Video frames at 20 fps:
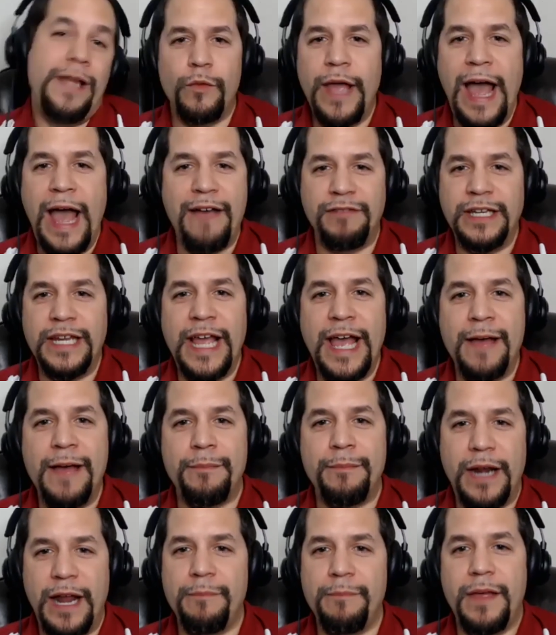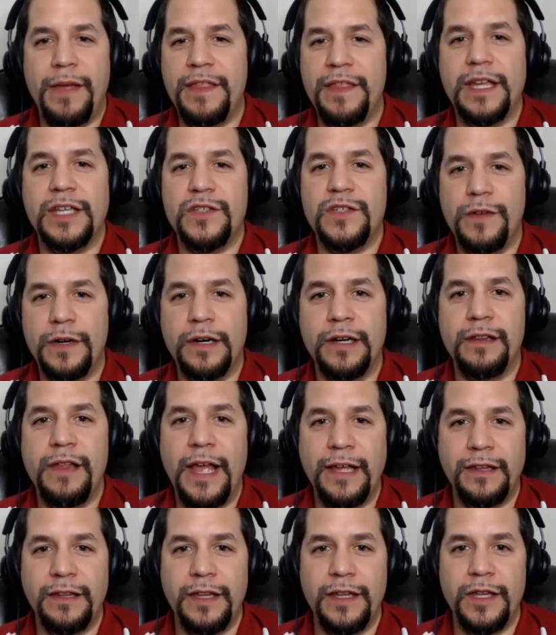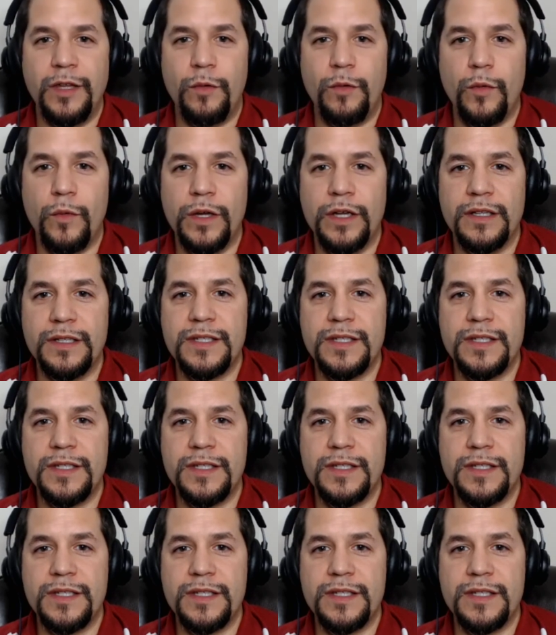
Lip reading: We haven't yet, but I think it's very likely that we will.